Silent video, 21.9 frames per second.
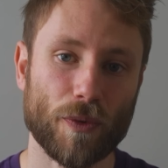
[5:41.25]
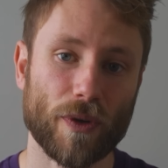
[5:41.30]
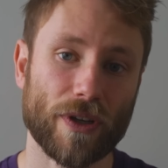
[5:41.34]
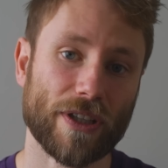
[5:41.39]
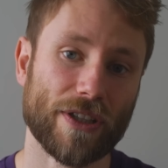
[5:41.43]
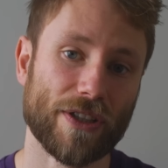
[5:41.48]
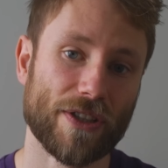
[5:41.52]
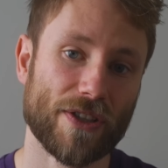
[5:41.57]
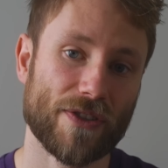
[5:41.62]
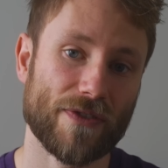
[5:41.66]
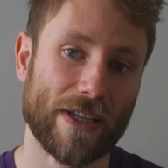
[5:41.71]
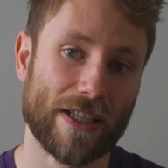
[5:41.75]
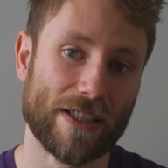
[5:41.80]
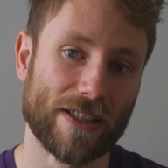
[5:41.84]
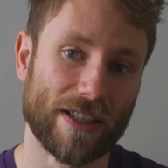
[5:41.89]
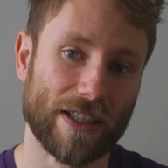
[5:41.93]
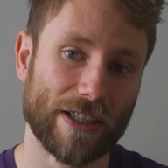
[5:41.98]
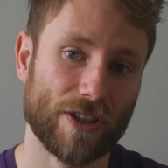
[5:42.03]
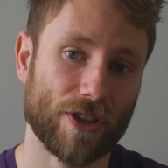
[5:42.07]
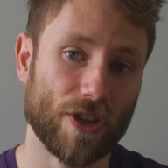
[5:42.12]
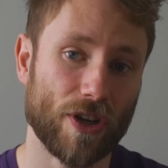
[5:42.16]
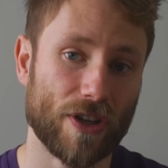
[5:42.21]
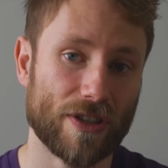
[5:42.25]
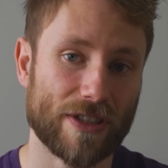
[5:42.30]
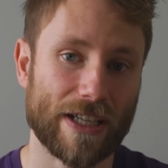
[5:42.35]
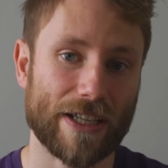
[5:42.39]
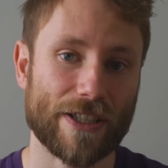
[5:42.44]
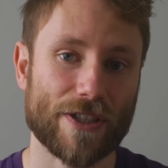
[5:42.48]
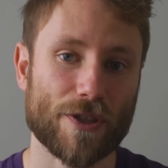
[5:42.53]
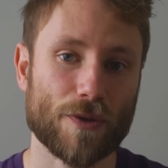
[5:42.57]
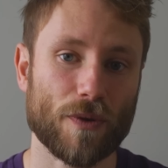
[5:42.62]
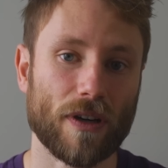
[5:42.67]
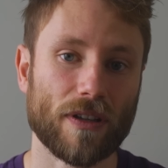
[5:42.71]
We're going to use things like
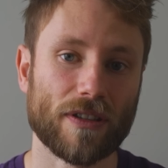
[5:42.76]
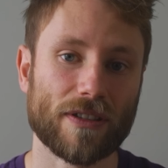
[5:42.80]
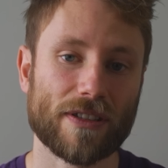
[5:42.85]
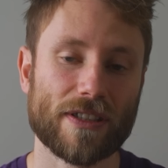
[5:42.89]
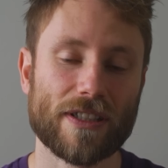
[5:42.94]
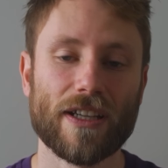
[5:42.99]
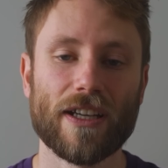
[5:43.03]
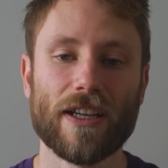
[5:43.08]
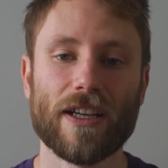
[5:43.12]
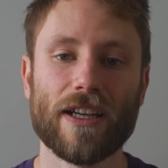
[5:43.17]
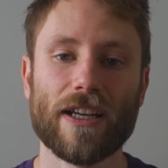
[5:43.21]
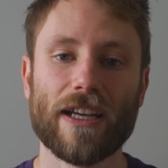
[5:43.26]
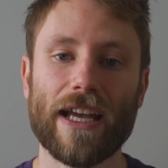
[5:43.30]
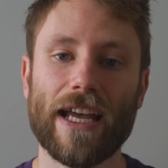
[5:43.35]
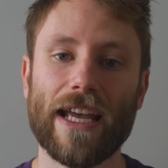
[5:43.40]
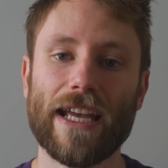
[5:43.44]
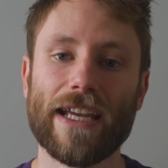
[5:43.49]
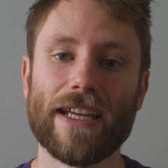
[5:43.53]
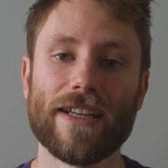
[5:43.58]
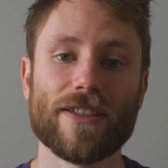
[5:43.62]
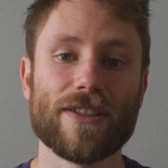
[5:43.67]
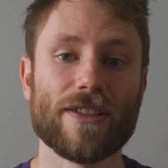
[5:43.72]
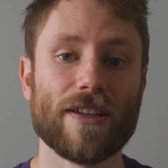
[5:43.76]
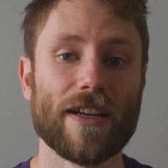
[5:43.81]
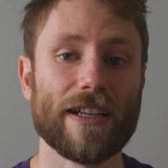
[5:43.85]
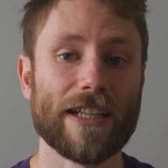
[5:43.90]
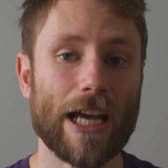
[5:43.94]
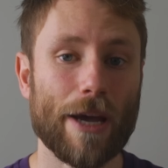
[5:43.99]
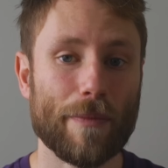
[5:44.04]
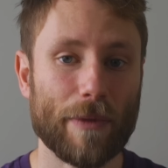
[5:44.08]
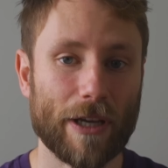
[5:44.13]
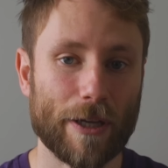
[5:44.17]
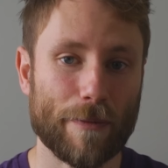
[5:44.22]
Cossack squats, a
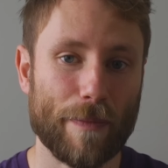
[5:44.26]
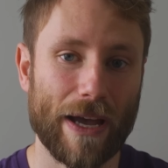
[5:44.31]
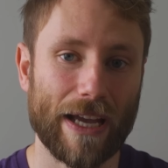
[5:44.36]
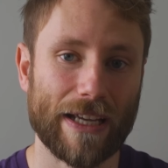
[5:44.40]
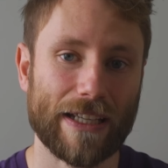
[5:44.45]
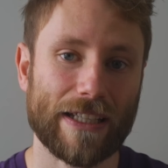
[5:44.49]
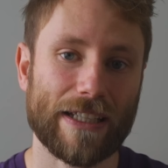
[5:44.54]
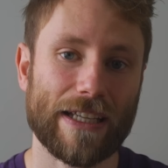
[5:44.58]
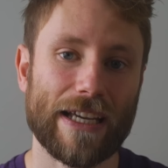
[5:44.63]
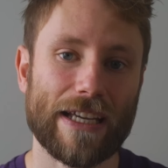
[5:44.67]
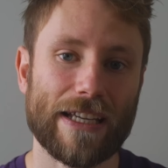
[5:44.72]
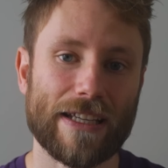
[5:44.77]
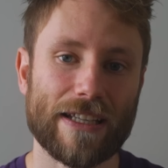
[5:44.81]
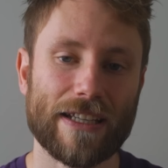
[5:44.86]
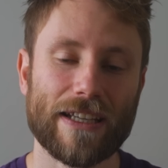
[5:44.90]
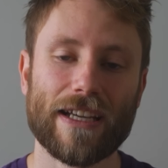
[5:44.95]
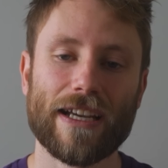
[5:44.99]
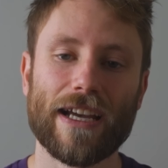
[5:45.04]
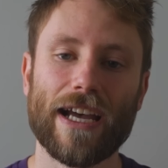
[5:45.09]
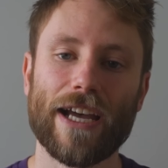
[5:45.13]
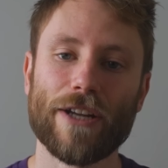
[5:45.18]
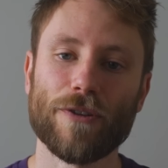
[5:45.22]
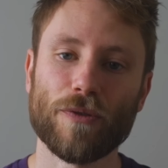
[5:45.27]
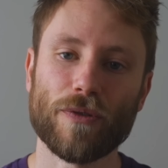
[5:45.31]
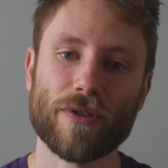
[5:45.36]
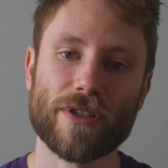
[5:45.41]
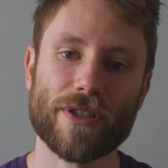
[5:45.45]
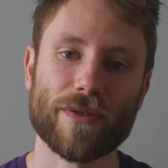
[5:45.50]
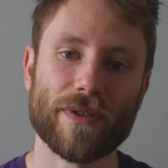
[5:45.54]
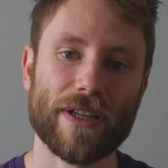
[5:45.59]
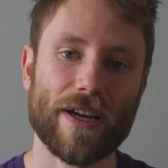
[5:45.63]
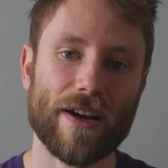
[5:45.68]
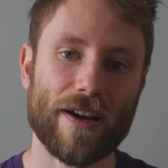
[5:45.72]
dynamic pancake, and
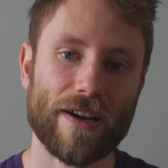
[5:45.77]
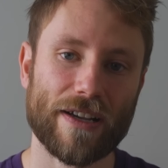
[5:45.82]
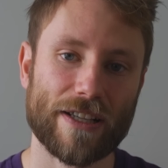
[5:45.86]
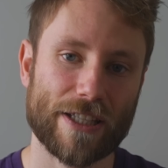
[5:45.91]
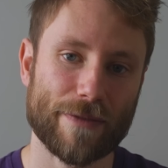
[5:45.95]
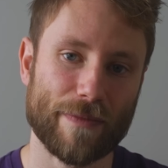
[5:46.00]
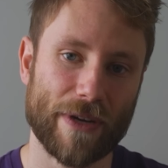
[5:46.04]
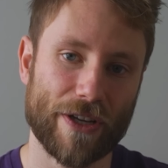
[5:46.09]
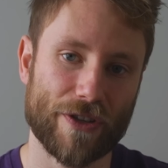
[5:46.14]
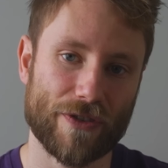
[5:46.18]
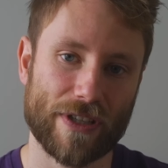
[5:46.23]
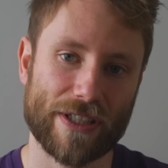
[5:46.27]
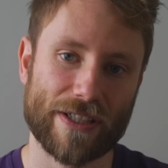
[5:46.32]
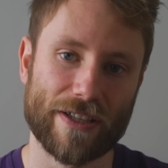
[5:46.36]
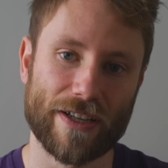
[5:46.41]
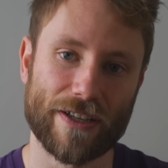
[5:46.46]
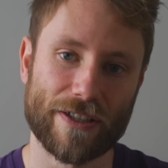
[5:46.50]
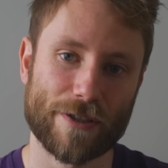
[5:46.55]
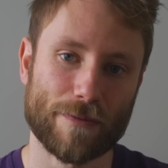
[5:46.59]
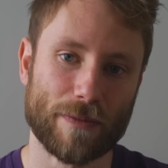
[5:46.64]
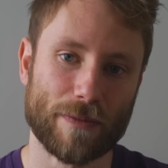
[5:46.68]
also an isometric side